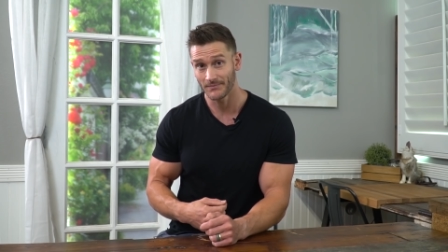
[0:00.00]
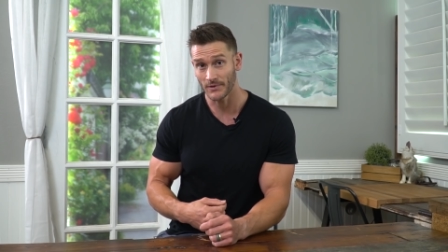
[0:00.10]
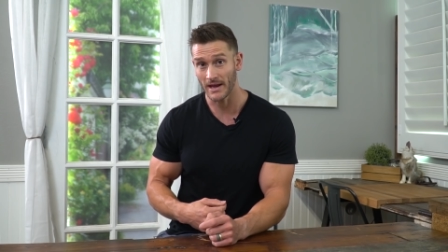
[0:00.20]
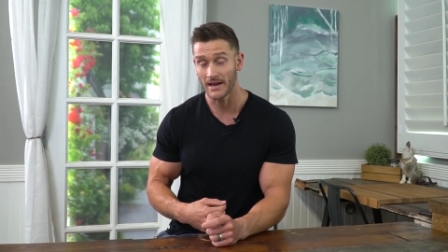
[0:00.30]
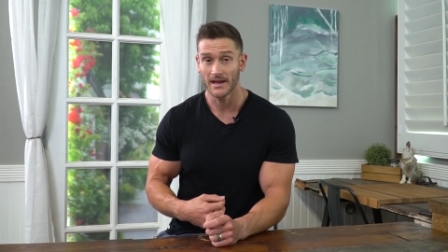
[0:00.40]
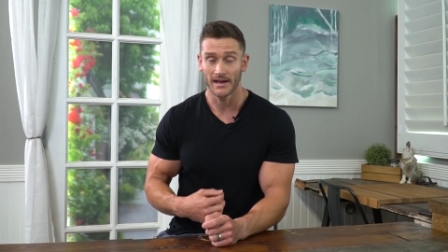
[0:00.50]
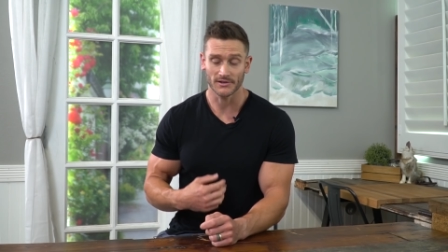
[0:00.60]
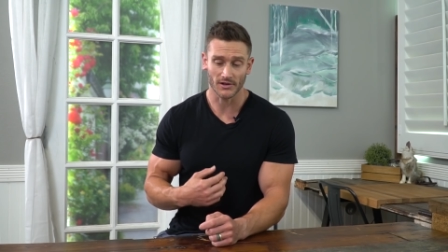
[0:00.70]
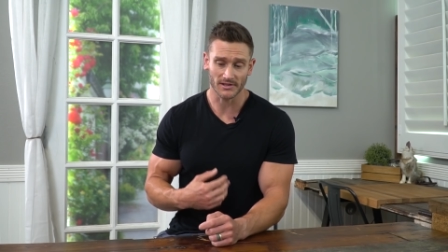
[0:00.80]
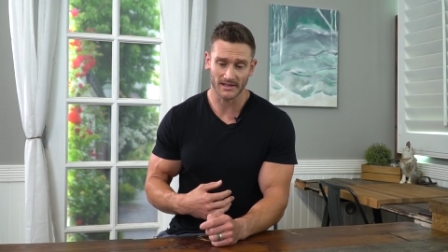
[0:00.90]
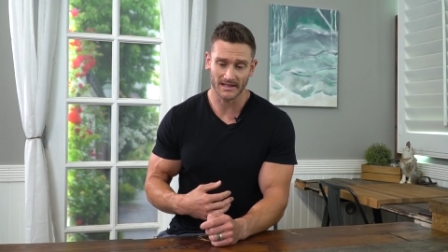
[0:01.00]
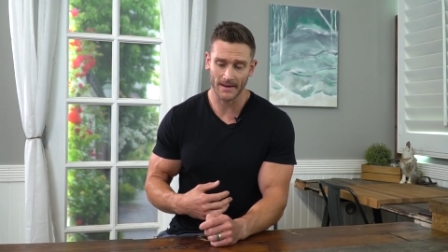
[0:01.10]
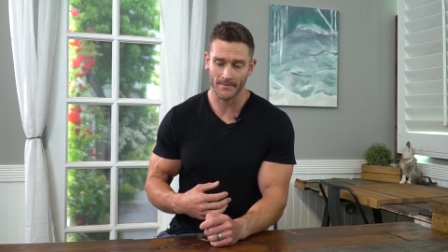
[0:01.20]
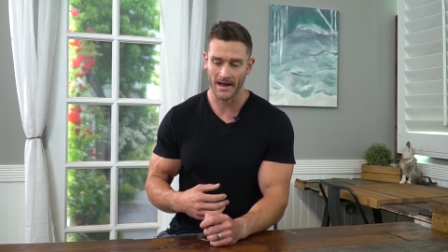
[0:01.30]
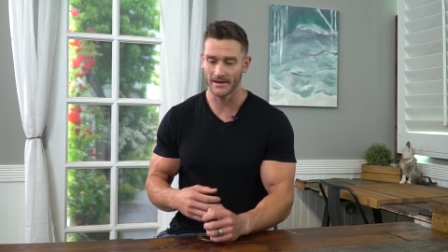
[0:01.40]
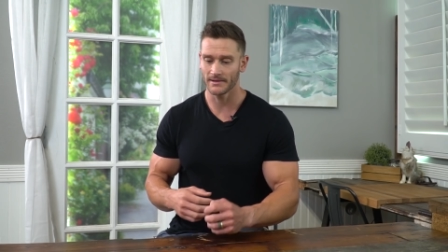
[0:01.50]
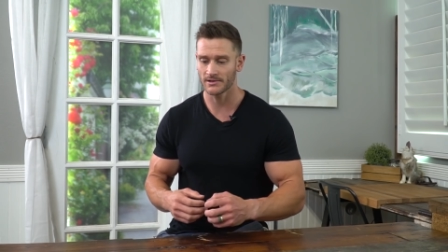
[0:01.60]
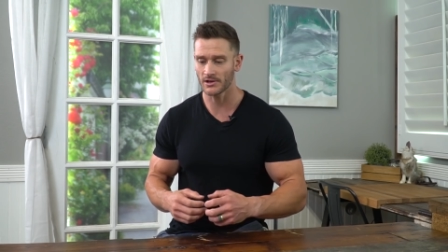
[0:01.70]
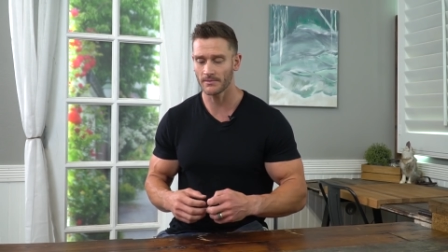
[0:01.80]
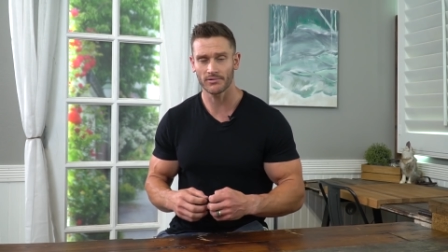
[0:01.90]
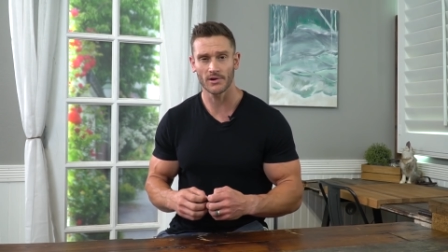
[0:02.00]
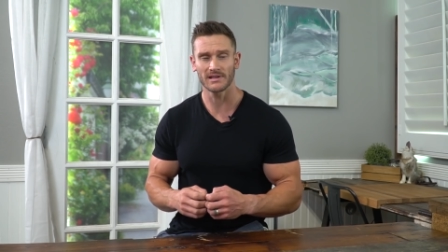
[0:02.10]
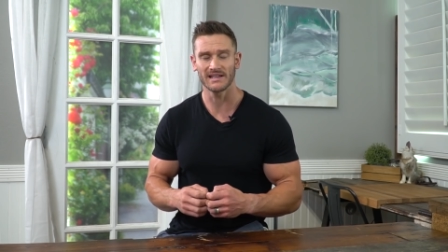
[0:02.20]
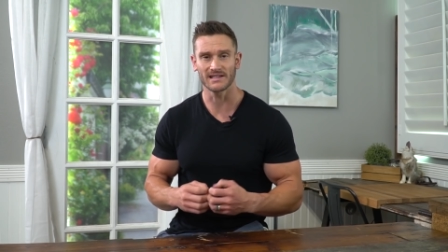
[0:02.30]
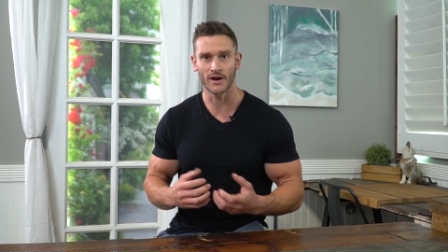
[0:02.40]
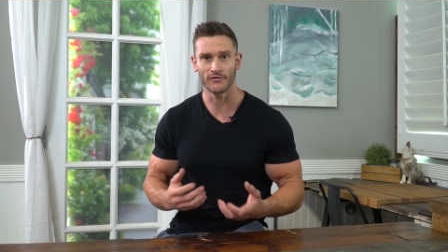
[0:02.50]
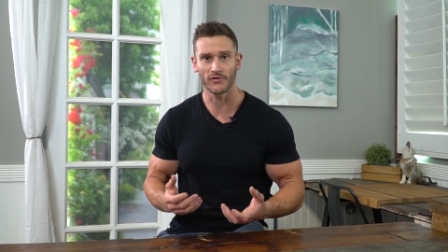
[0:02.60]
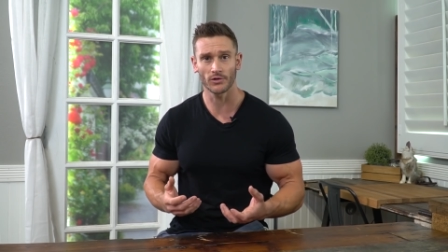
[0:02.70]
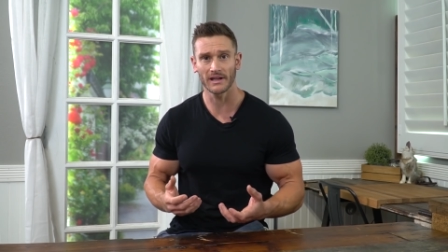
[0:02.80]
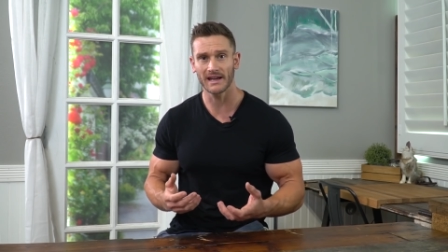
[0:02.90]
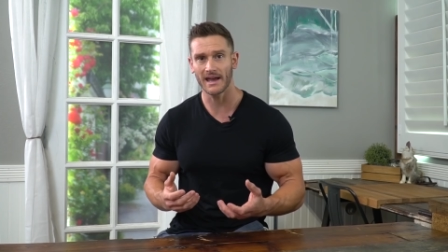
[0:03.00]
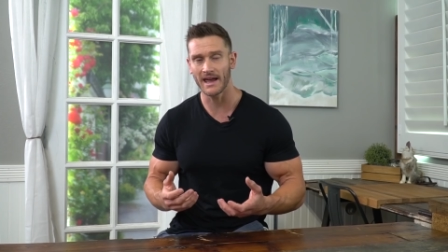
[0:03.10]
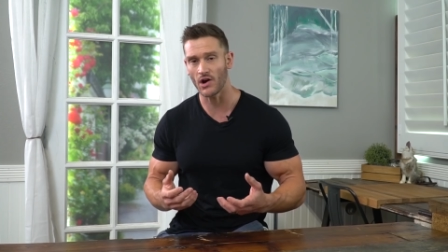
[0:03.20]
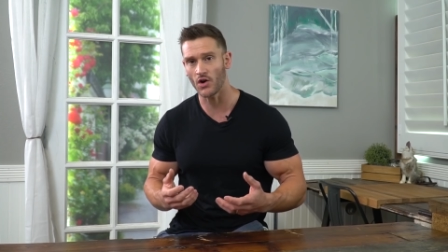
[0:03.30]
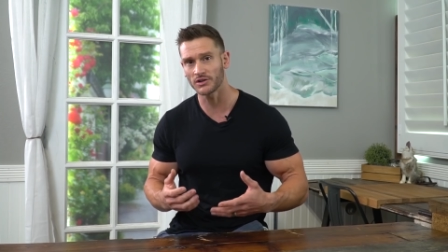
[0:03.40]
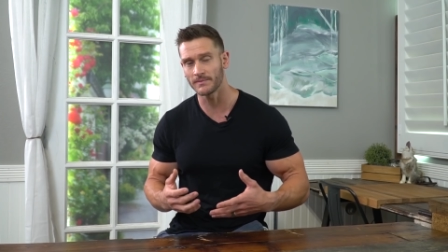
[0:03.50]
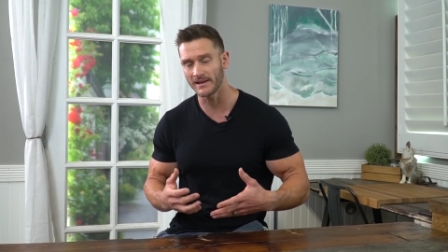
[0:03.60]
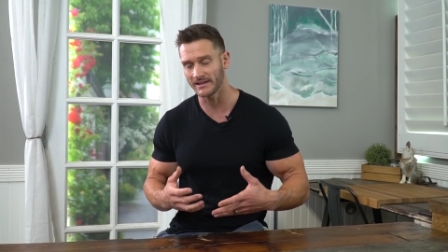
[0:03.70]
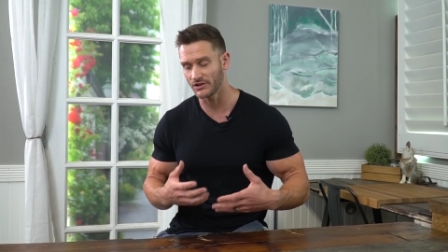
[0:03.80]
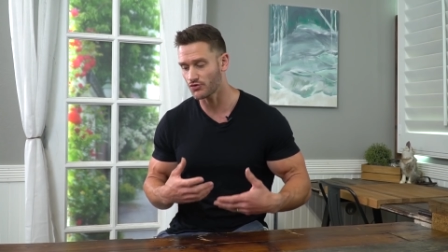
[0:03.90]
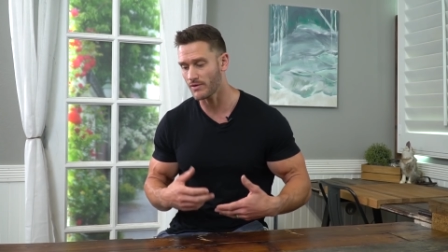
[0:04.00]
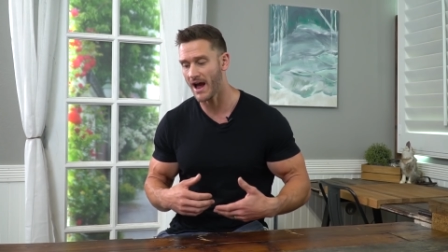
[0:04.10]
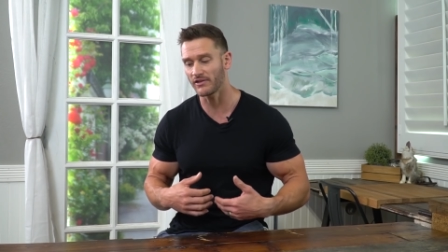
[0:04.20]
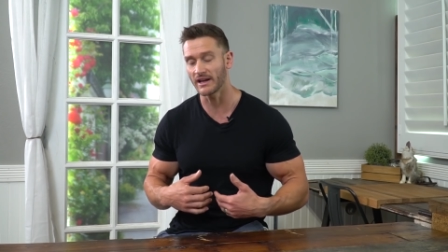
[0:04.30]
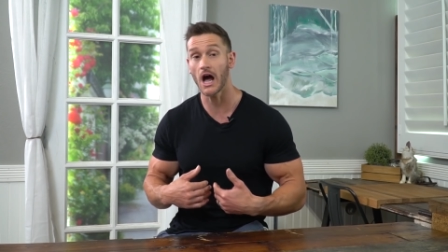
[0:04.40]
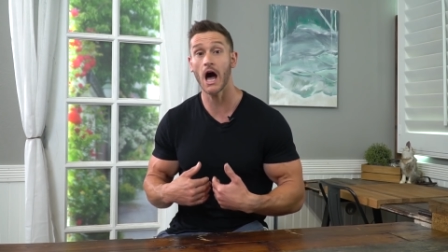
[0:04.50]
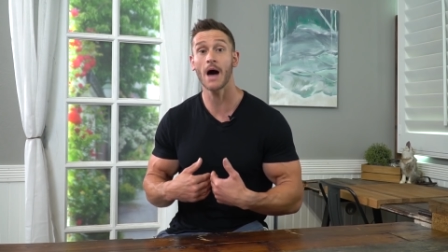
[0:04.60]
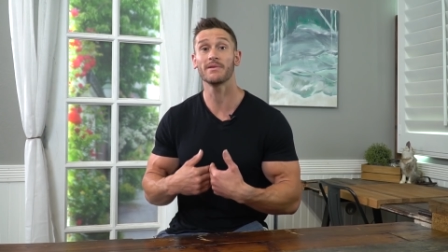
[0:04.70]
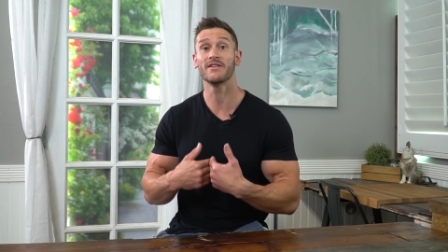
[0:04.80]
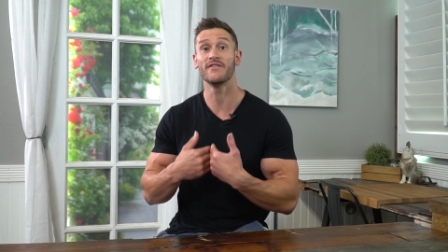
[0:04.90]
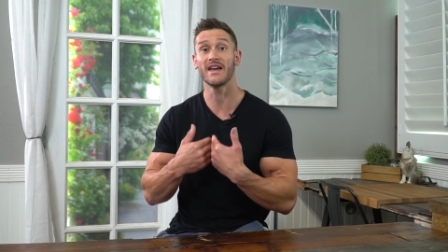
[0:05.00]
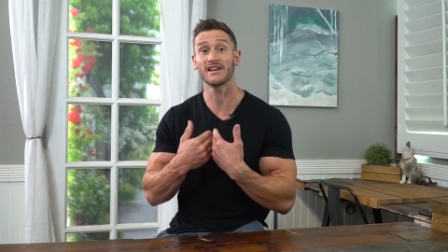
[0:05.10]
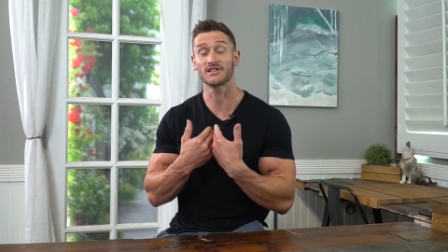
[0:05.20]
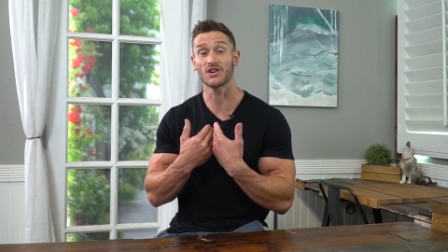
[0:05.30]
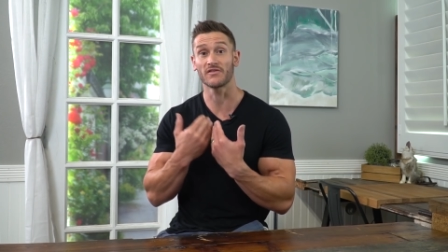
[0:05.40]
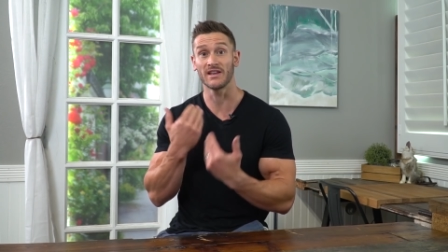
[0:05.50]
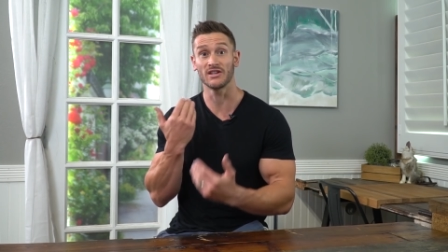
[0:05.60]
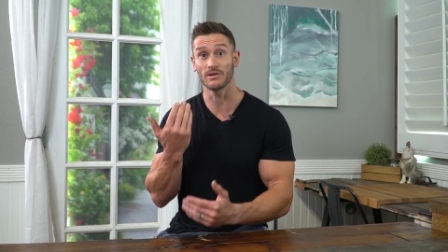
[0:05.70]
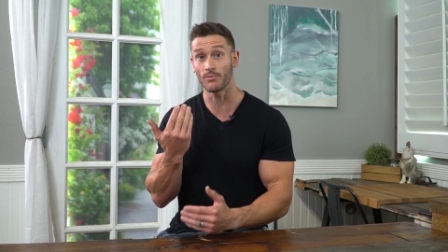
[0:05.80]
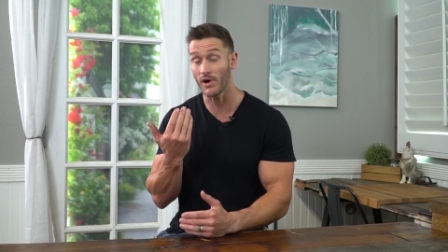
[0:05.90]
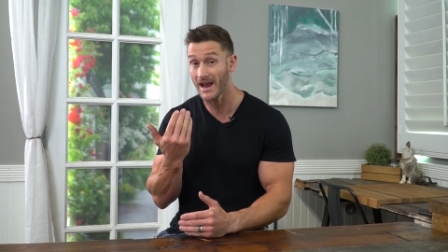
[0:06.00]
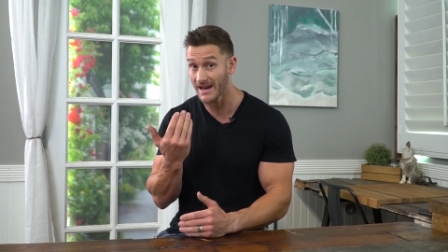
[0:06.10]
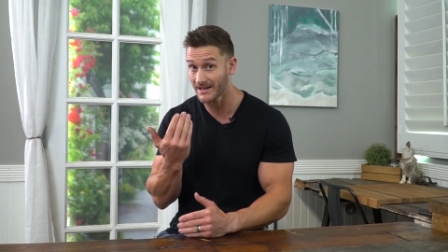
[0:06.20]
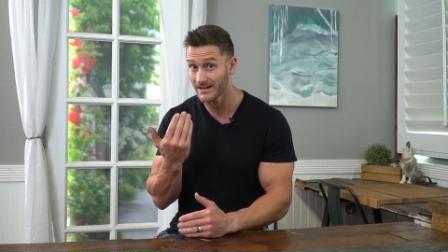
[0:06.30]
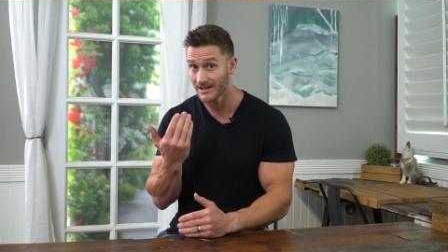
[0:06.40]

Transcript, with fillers: Okay, it starts in the gut by certain proteins unfolding and ultimately traveling up the vagus nerve into the brain.